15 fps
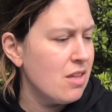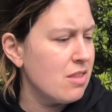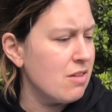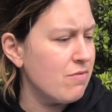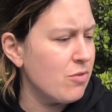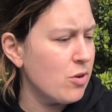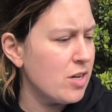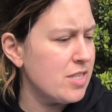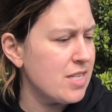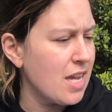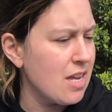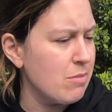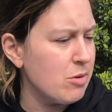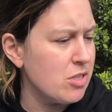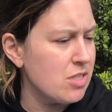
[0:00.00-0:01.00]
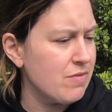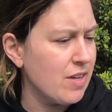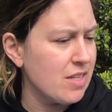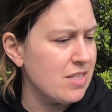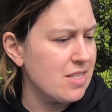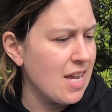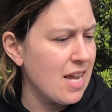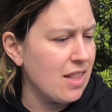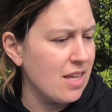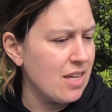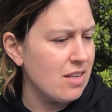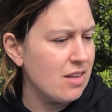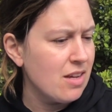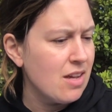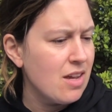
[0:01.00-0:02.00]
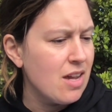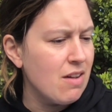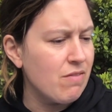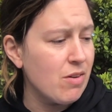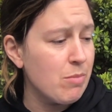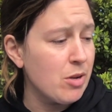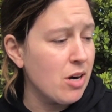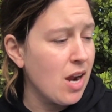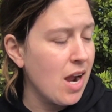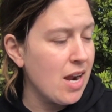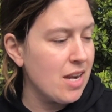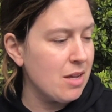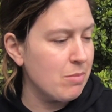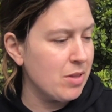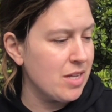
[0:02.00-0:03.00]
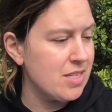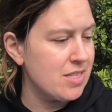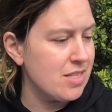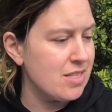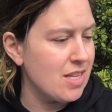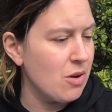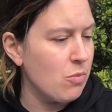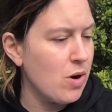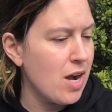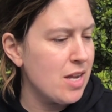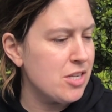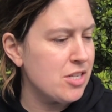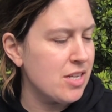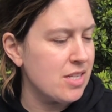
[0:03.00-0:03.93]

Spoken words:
The forest animals fell silent, and from their hiding places they watched